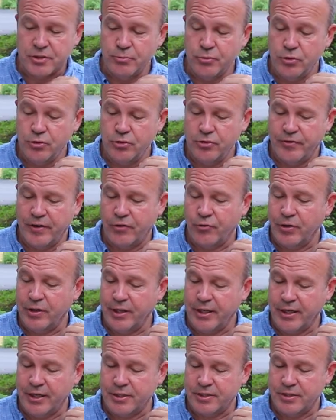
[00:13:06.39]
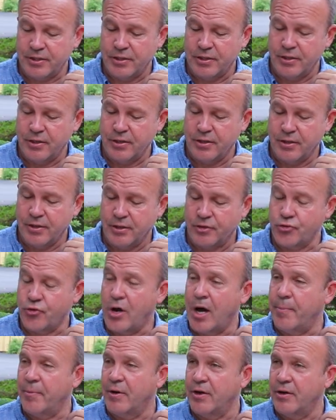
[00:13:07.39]
to move and release the
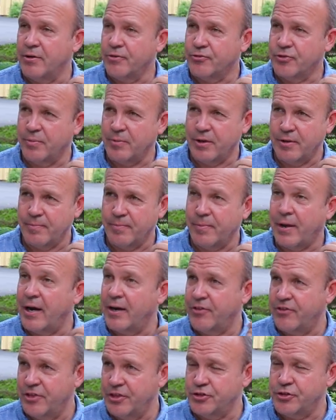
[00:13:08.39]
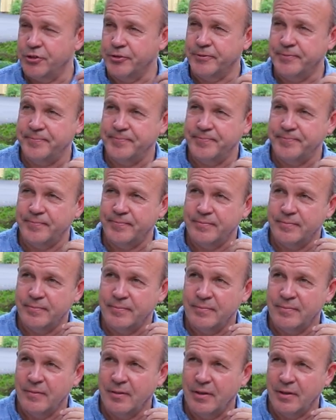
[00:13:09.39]
trauma from the mm-hmm. body tissue.
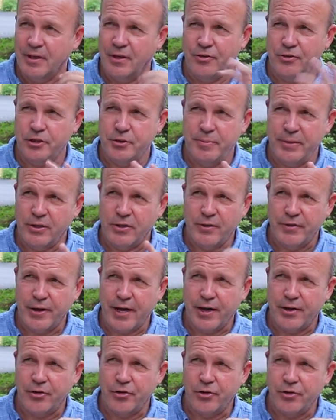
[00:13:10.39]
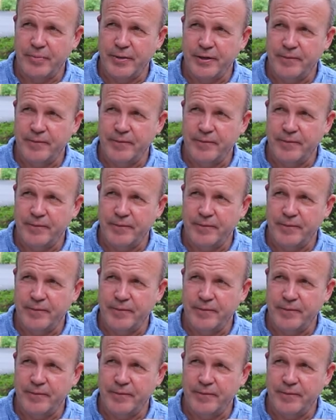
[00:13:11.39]
Mm-hmm. Can you speak on that a little